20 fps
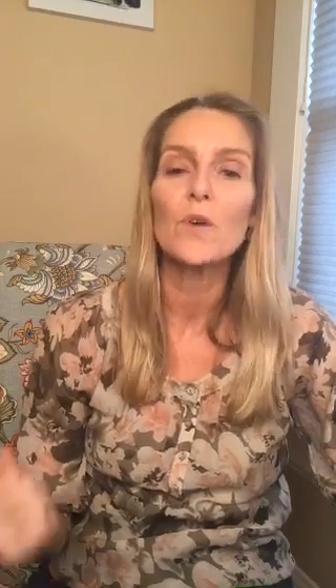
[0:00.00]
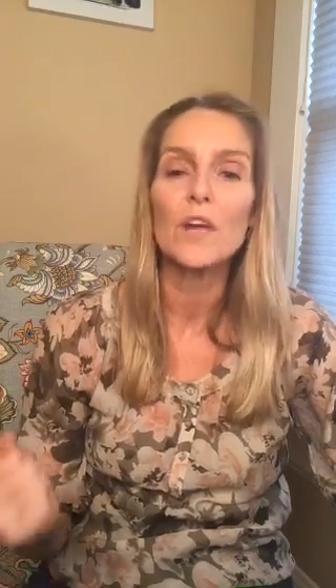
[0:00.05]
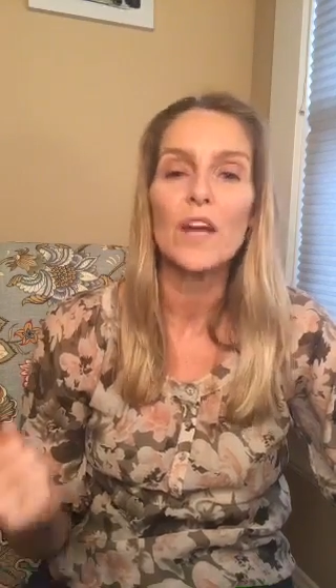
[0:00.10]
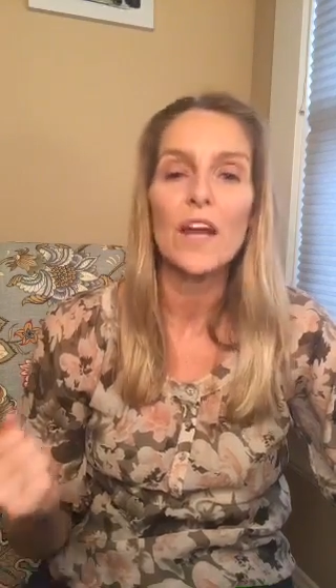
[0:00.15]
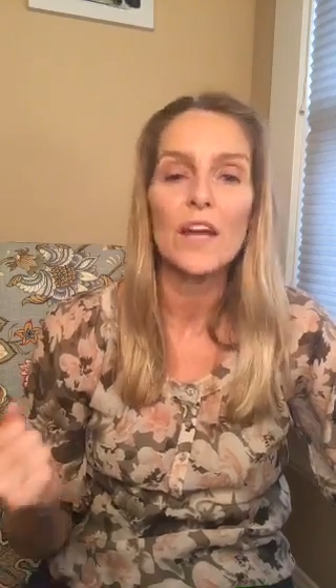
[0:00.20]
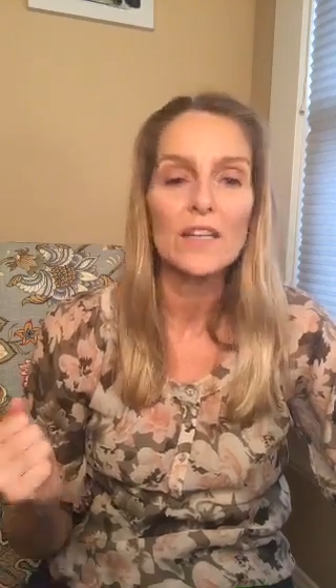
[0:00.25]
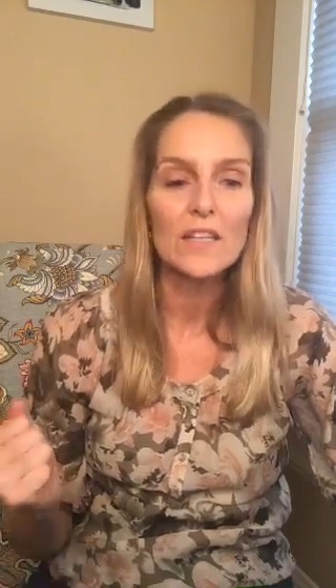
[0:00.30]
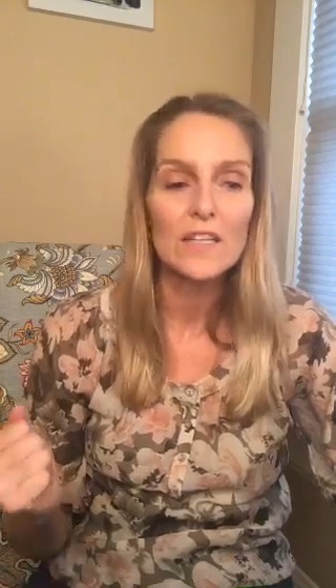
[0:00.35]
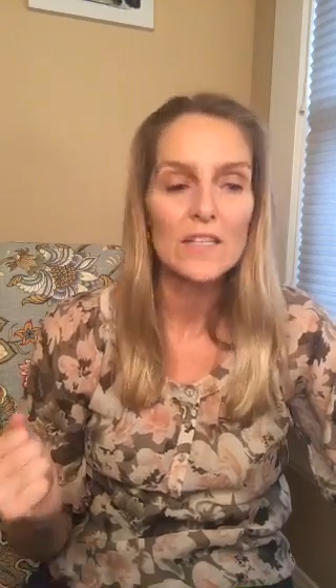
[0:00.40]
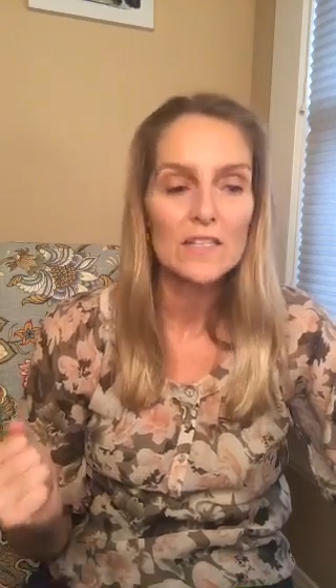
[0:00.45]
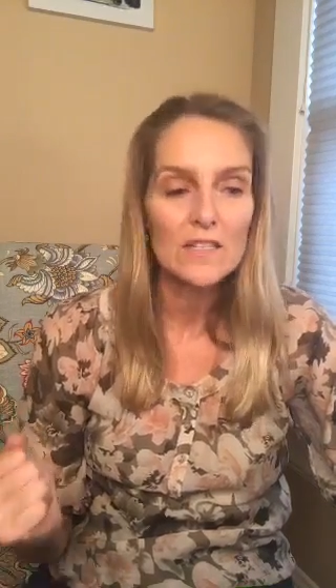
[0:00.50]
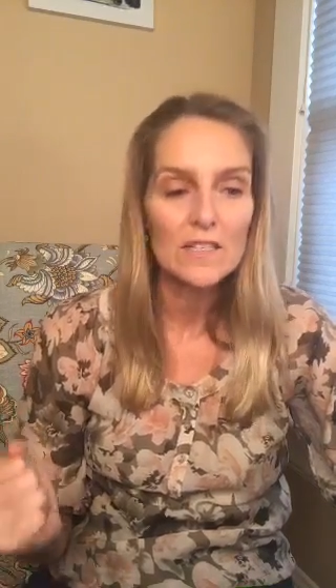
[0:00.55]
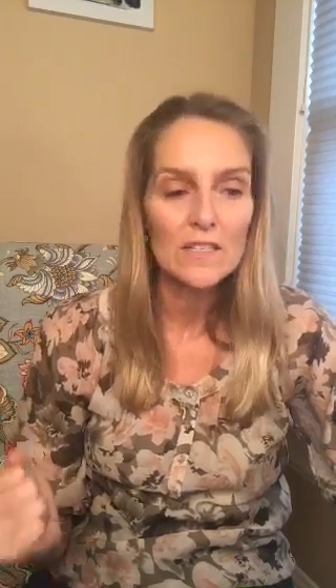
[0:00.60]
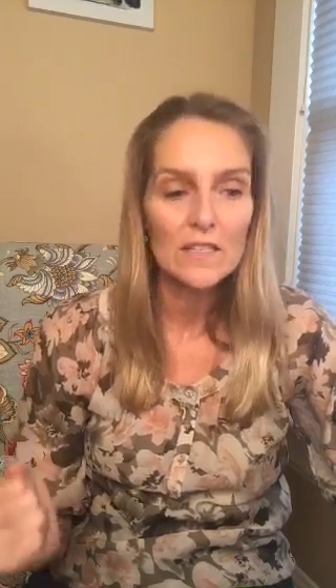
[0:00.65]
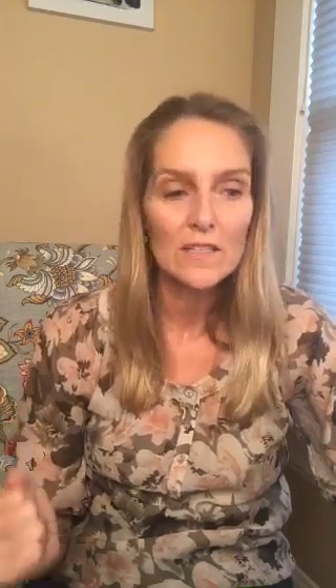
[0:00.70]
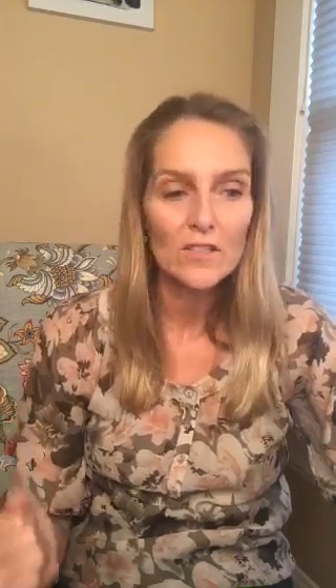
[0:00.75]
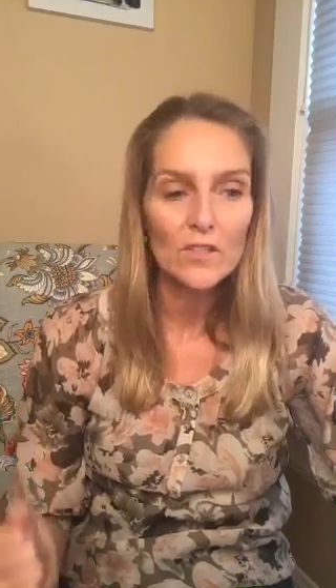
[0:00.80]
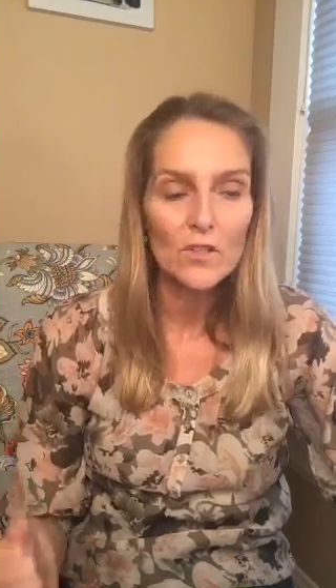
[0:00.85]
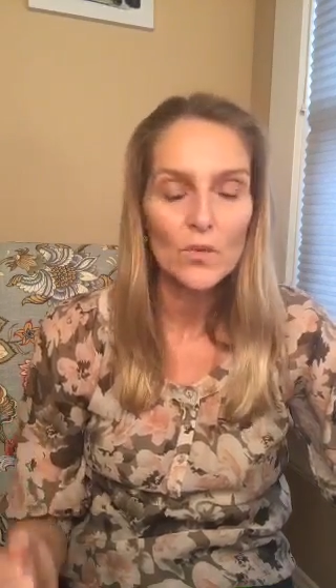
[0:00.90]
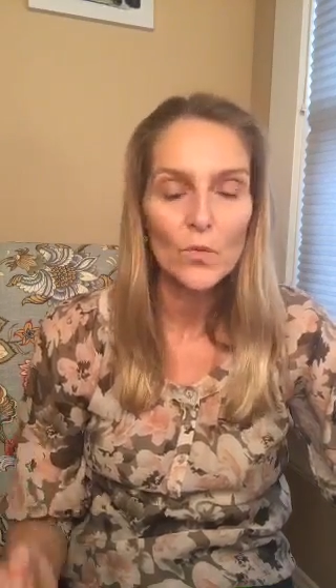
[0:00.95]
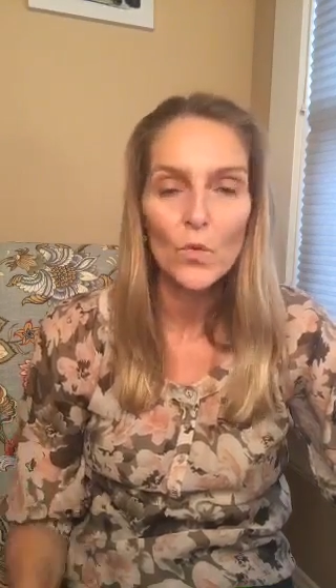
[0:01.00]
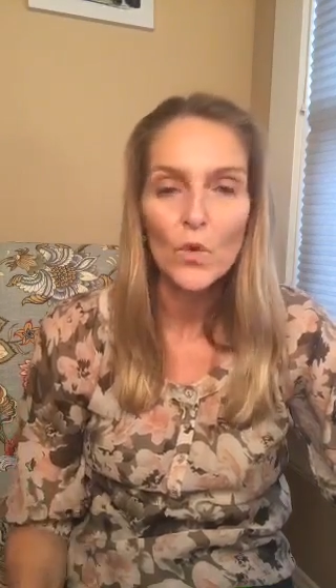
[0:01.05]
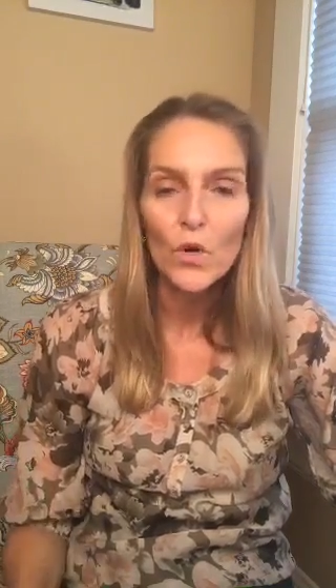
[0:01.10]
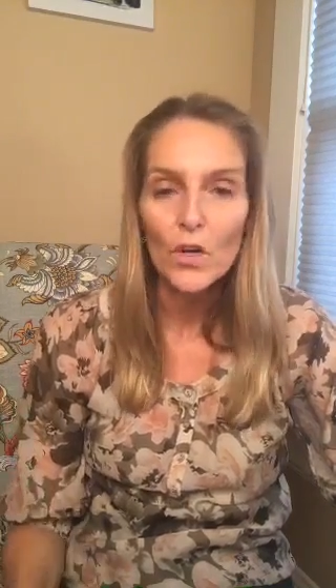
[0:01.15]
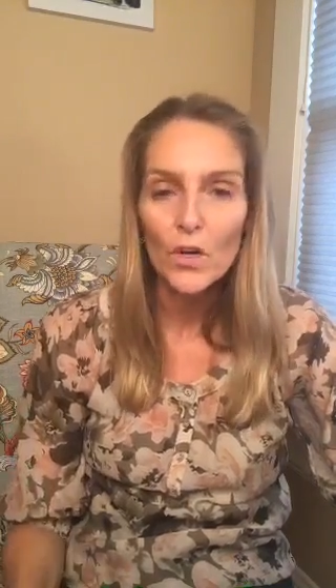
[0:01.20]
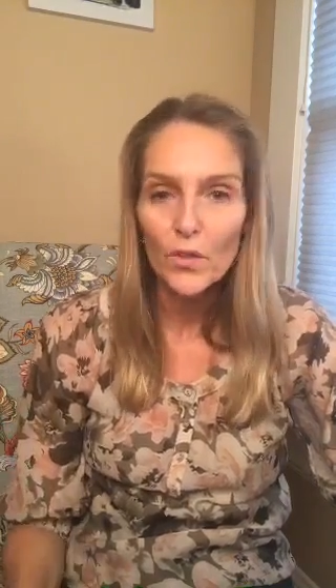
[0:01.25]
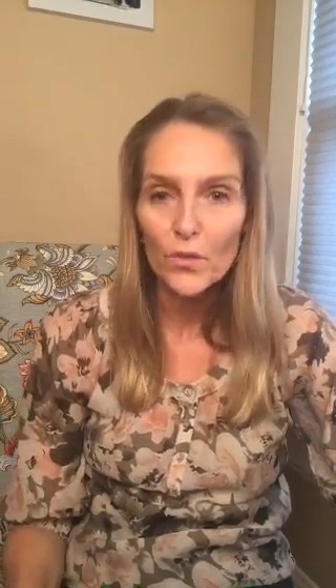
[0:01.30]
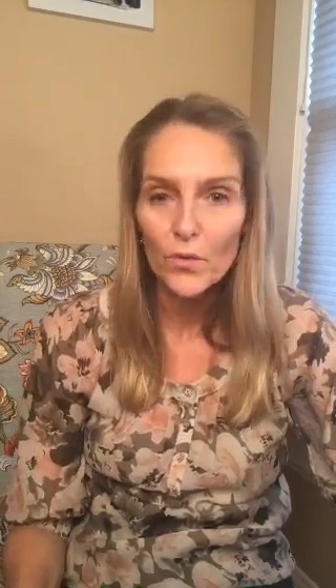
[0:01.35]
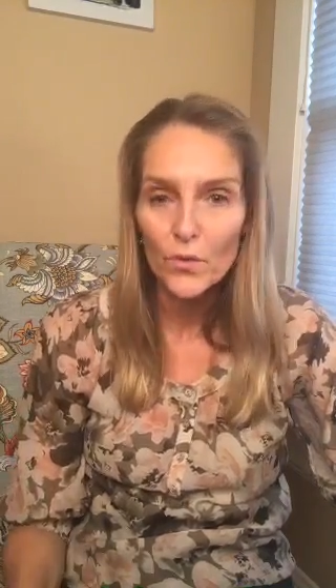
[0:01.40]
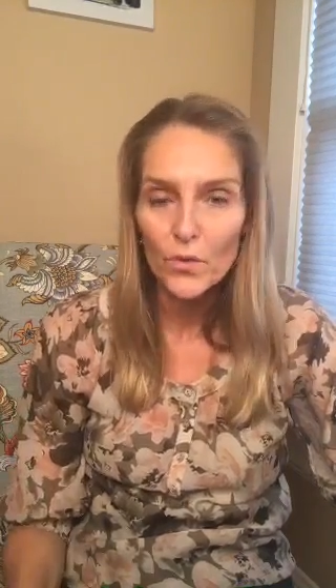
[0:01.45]
what I need to
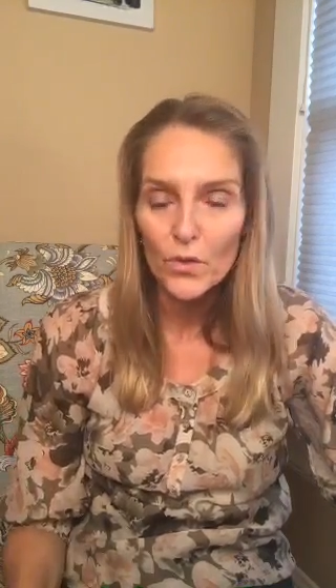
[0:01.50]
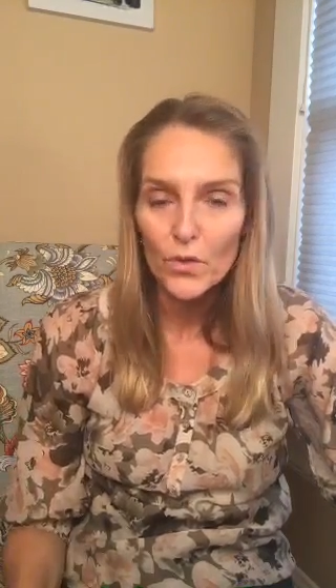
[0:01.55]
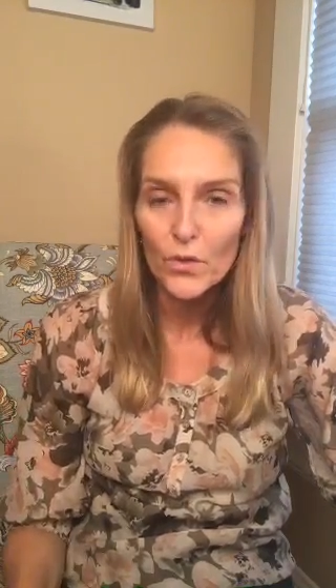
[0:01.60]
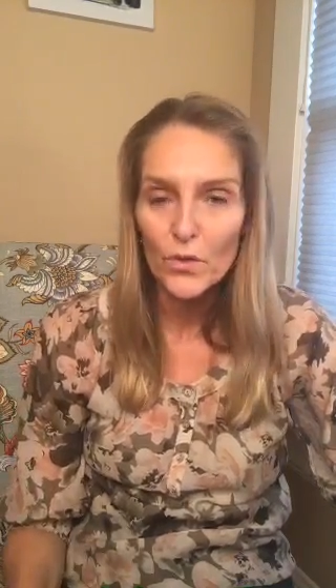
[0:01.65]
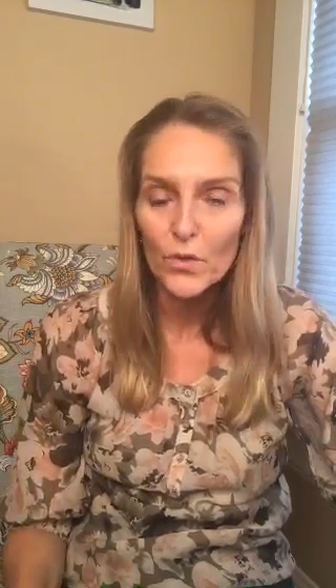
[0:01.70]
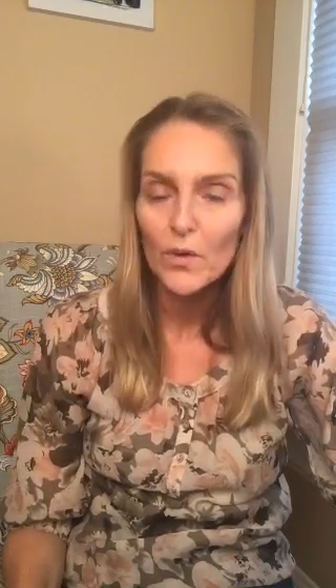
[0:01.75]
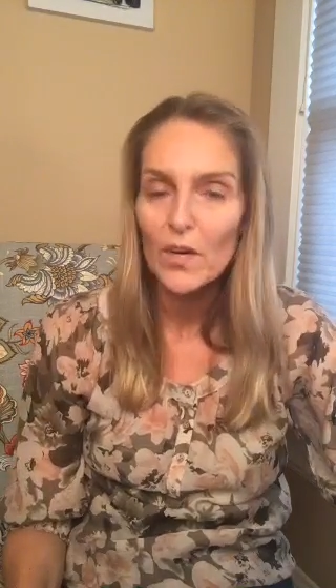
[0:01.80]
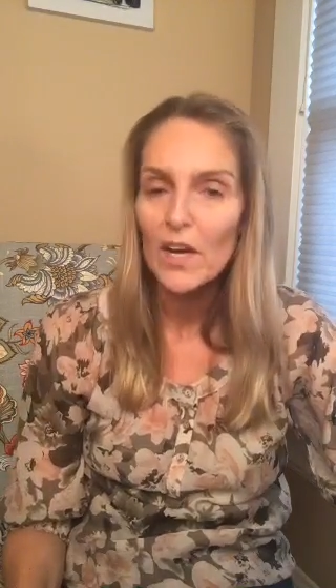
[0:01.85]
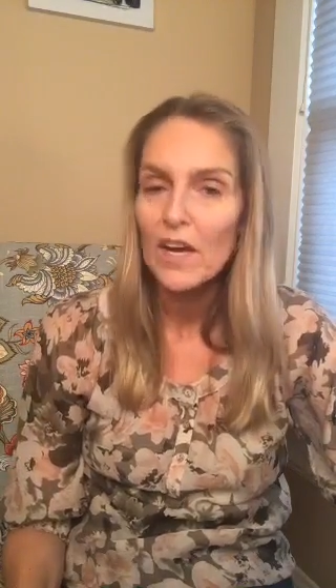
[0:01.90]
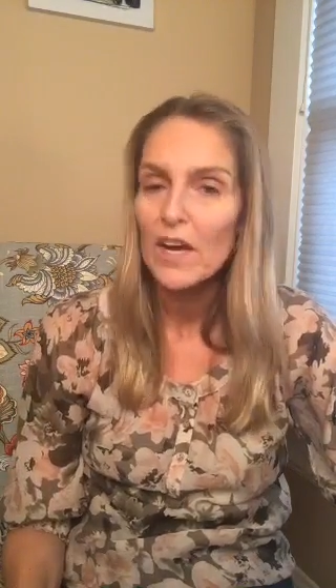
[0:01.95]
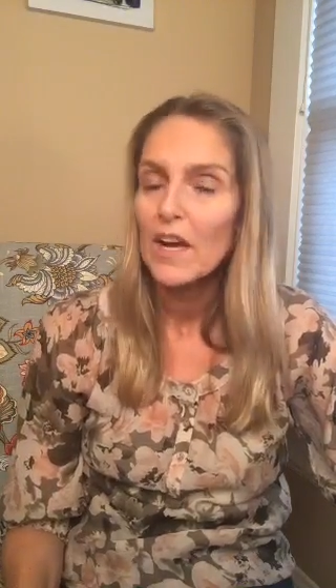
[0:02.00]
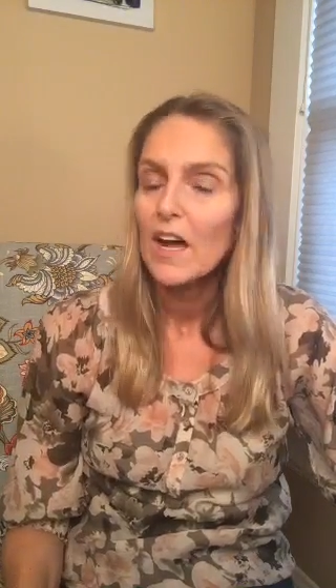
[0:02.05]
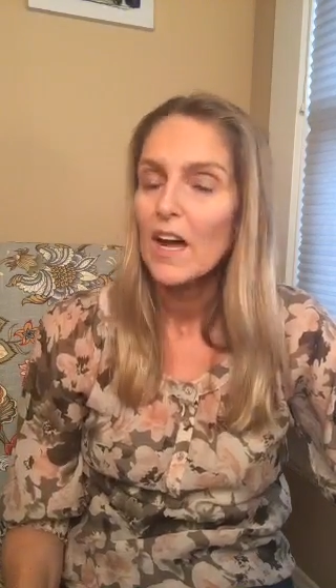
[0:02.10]
work through.